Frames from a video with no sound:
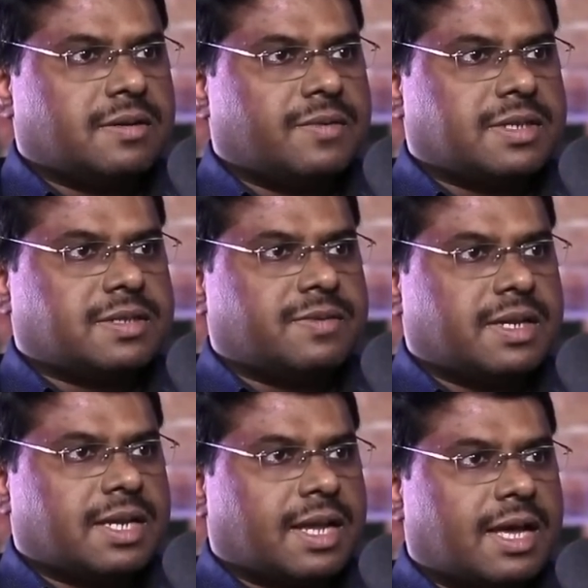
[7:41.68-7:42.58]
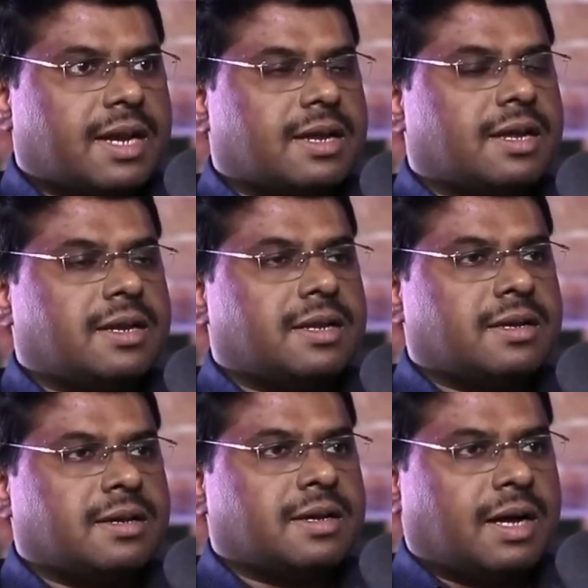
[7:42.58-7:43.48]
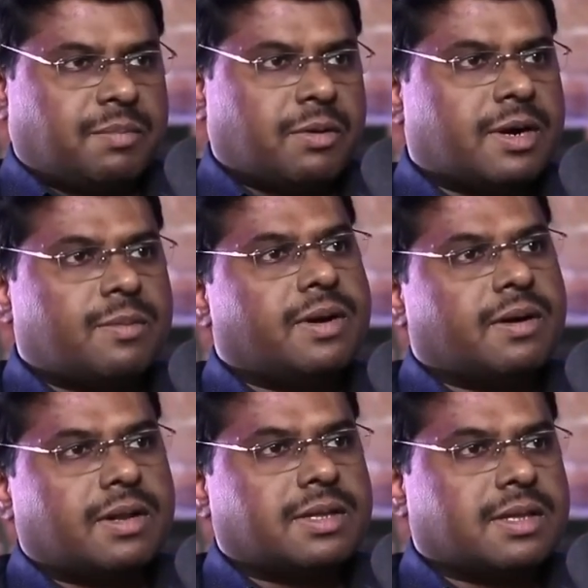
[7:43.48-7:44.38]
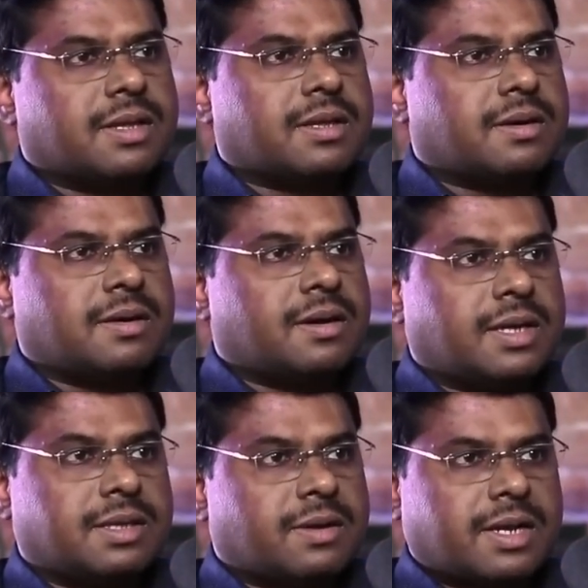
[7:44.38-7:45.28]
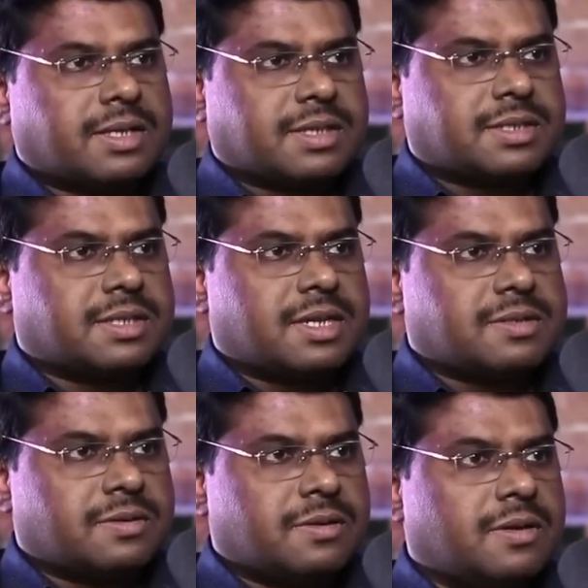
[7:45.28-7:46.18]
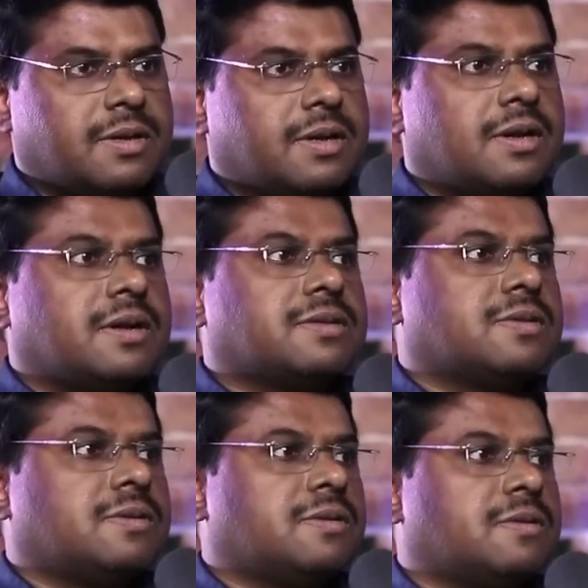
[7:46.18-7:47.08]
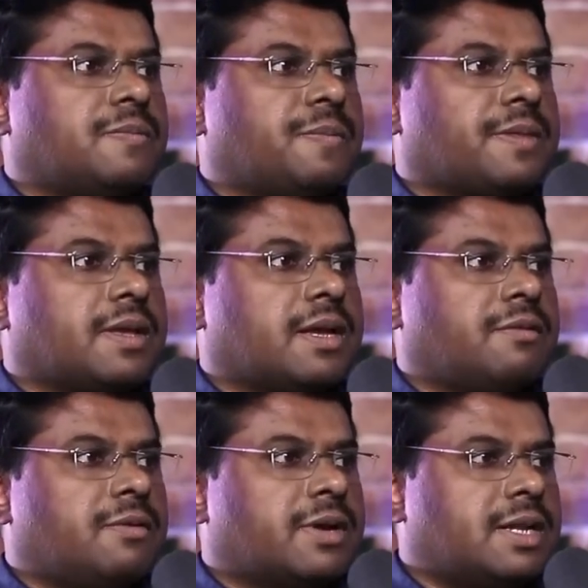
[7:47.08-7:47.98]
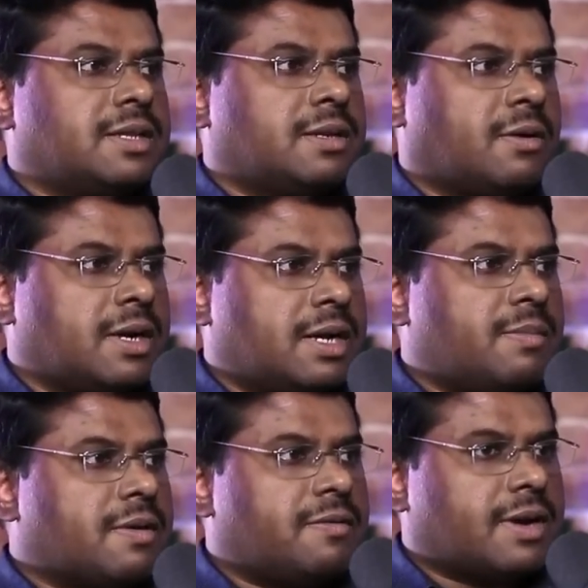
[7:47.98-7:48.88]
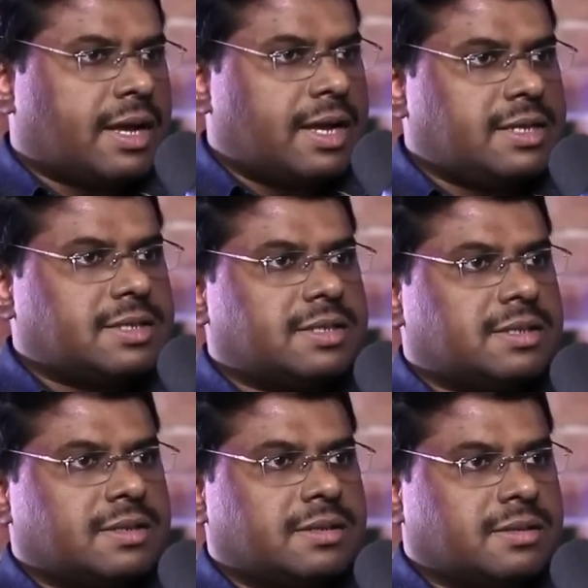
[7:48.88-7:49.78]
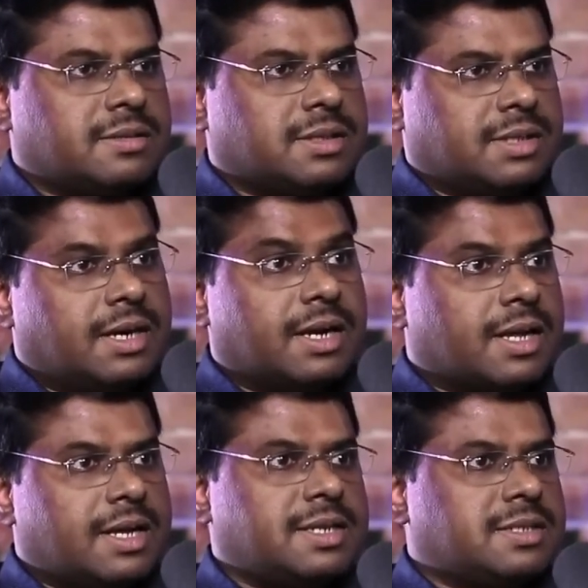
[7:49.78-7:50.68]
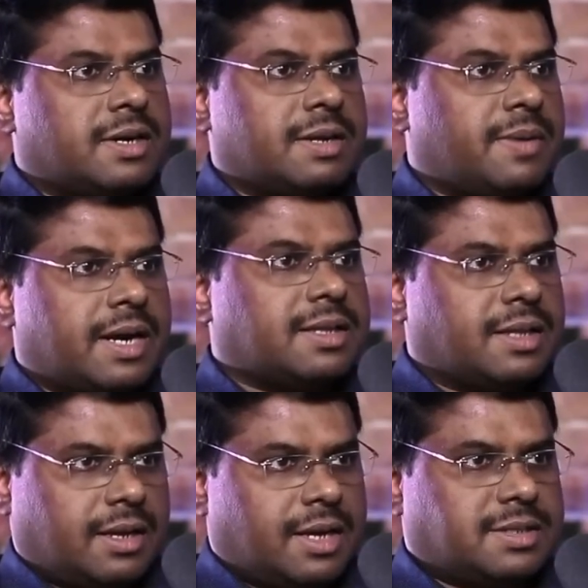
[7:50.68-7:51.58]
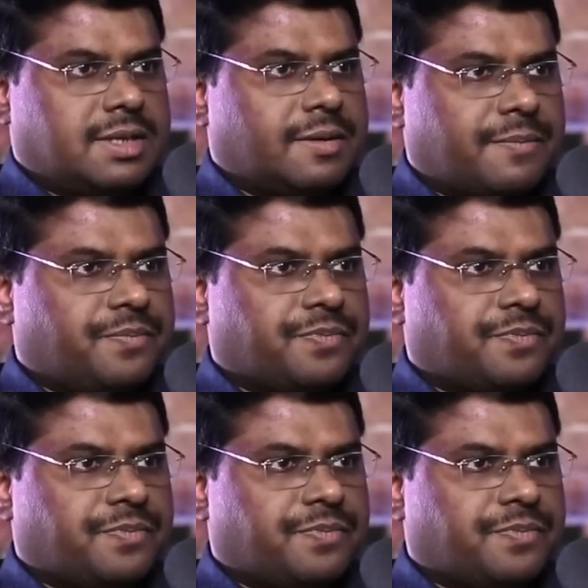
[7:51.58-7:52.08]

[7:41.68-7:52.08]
which is very rare and uh, applauded by all the uh, other organizations also. So if you look at the total number of trials, the third trial is not a bad thing actually.